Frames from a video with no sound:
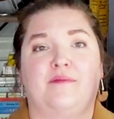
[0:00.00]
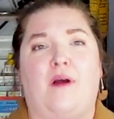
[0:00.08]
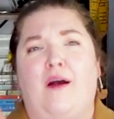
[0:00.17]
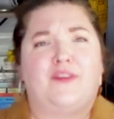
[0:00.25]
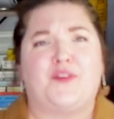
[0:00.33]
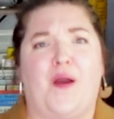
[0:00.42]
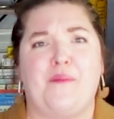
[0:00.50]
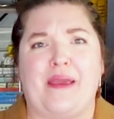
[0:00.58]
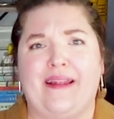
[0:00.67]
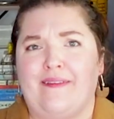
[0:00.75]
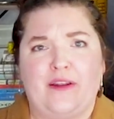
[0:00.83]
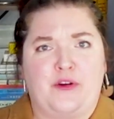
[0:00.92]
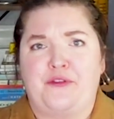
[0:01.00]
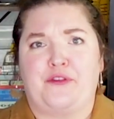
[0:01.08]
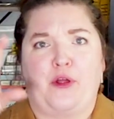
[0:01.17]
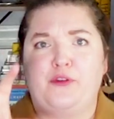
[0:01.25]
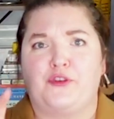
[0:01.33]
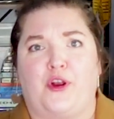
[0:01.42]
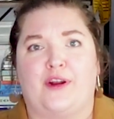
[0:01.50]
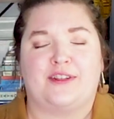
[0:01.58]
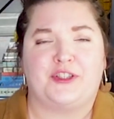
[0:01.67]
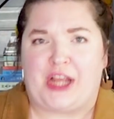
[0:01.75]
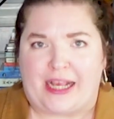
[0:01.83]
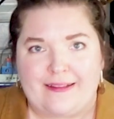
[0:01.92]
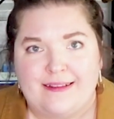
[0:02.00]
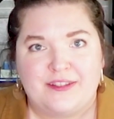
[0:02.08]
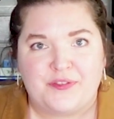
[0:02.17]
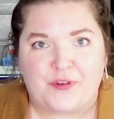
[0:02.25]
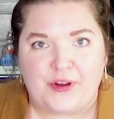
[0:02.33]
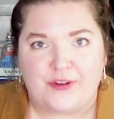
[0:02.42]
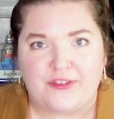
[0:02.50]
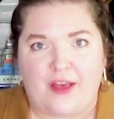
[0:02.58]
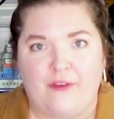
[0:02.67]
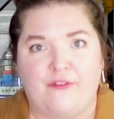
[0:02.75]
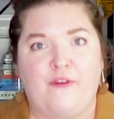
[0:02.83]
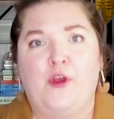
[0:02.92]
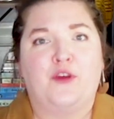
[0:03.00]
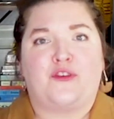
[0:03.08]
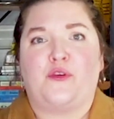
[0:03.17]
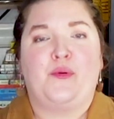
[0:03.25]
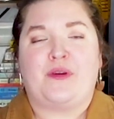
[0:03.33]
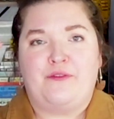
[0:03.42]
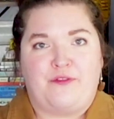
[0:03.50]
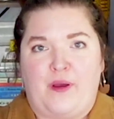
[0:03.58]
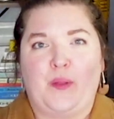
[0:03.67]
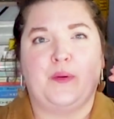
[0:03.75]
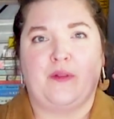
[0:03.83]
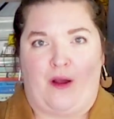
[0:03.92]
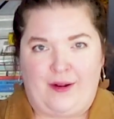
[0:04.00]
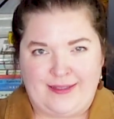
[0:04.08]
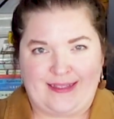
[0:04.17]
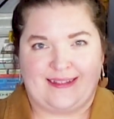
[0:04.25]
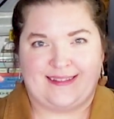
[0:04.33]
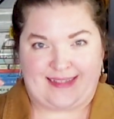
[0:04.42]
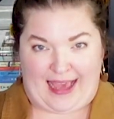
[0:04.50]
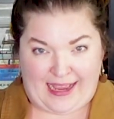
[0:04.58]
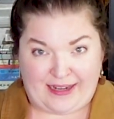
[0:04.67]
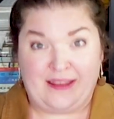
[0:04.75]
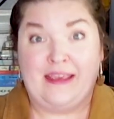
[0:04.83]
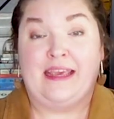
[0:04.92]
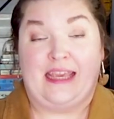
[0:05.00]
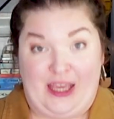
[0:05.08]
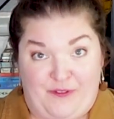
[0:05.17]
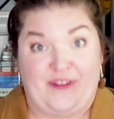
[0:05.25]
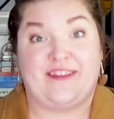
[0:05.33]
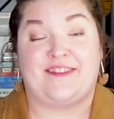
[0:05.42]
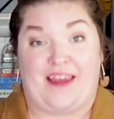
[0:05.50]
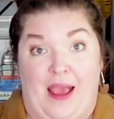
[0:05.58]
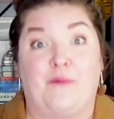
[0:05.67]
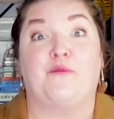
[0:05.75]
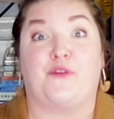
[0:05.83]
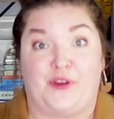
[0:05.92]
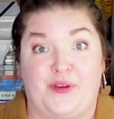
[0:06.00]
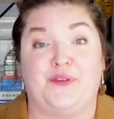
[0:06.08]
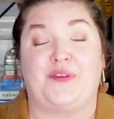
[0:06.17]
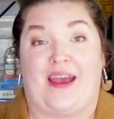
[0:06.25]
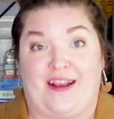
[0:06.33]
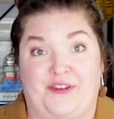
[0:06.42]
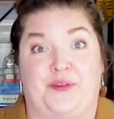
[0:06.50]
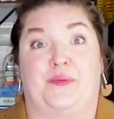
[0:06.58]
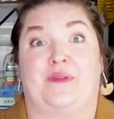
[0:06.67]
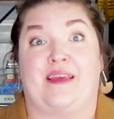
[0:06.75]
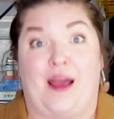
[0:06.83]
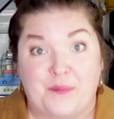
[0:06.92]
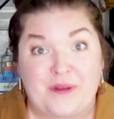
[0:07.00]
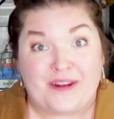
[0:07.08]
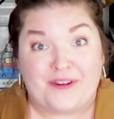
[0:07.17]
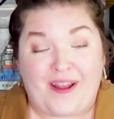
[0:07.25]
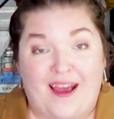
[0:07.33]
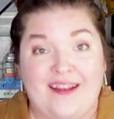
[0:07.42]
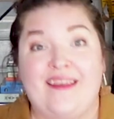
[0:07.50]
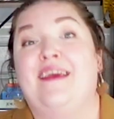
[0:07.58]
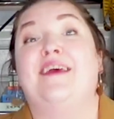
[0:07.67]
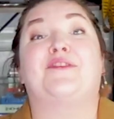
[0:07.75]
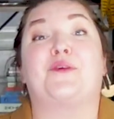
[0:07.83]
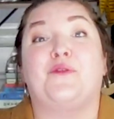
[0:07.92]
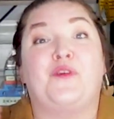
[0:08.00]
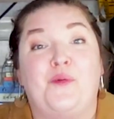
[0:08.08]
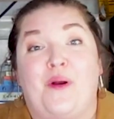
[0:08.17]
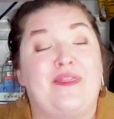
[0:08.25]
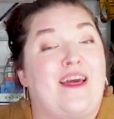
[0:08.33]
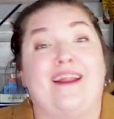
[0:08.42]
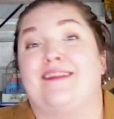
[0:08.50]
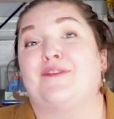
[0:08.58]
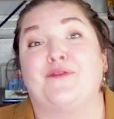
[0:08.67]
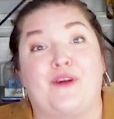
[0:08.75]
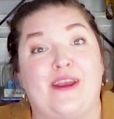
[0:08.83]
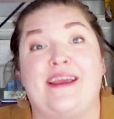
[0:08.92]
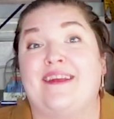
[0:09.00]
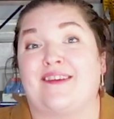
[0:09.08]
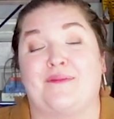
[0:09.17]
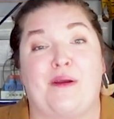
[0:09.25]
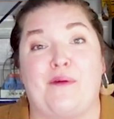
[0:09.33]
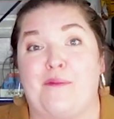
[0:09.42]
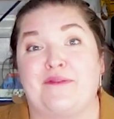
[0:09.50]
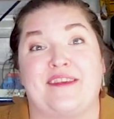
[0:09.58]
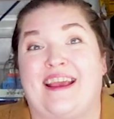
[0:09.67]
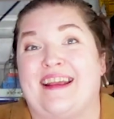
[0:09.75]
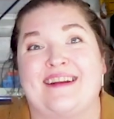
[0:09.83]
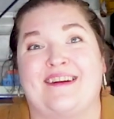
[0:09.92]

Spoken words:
Also, I made a little flowchart checklist for yourself so you can follow along to decide if it's time for you to actually update or not. So if you want that, it's free. It's on my website.